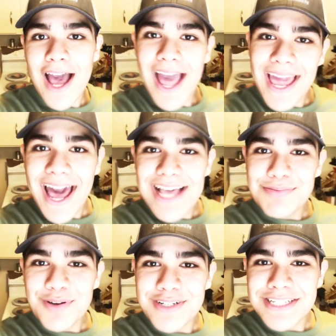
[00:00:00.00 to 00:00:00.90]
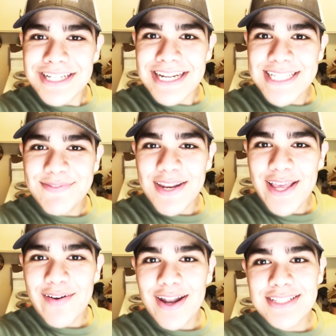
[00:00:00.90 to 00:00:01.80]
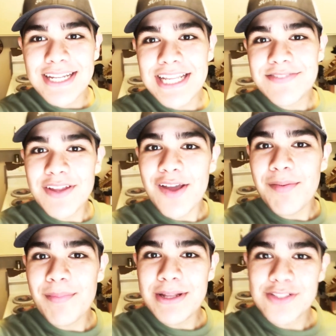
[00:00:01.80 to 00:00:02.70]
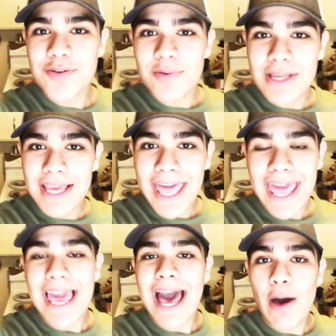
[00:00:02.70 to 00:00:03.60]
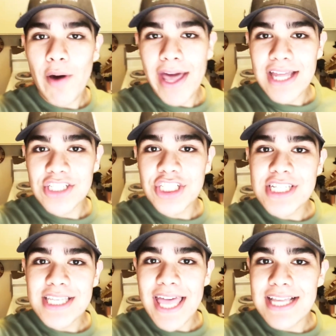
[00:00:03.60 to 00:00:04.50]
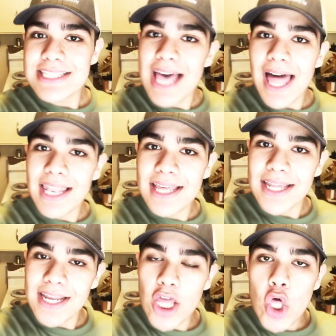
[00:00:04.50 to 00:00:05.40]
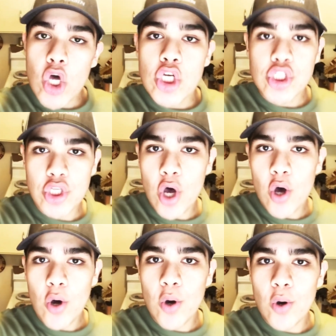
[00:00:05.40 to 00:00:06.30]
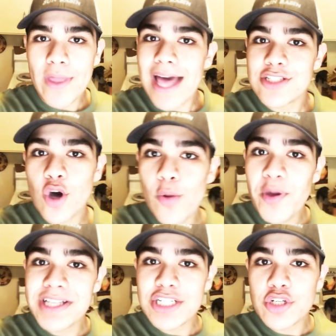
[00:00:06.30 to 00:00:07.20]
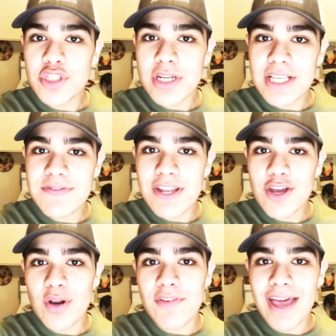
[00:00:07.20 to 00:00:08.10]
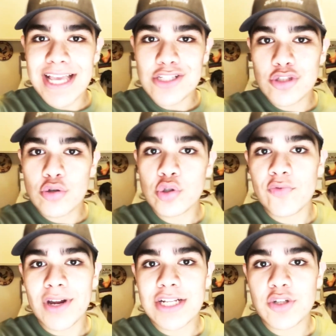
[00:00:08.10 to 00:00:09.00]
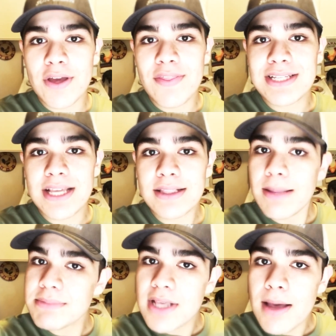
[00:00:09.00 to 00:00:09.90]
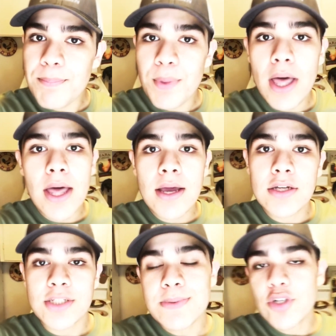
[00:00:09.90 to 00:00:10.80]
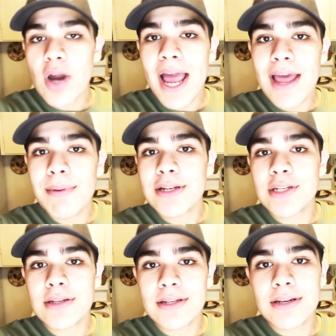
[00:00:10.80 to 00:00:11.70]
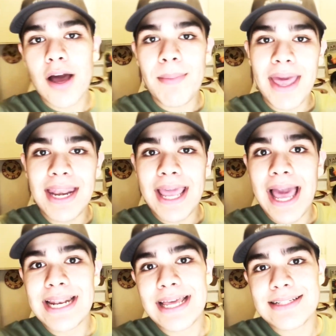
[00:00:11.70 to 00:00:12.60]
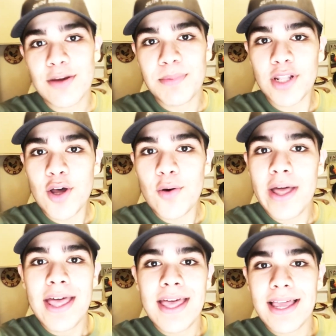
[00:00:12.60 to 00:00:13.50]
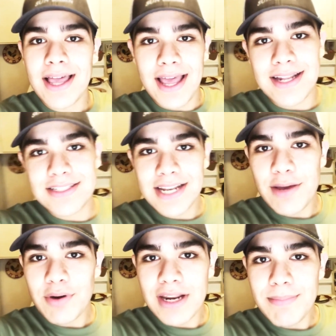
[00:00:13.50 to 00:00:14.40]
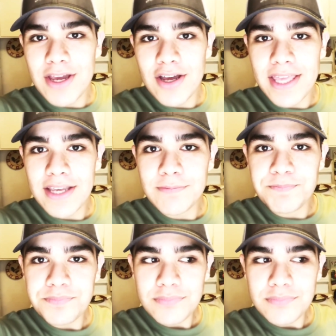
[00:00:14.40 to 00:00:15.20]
Hey guys, welcome to today's video, and on today's video I'm gonna be doing a Hawaiian cheesecake salad. So hope you guys enjoy today's video, and if you guys do, don't forget to give this a thumbs up, subscribe, and comment any ideas down below. And today we're gonna be cooking,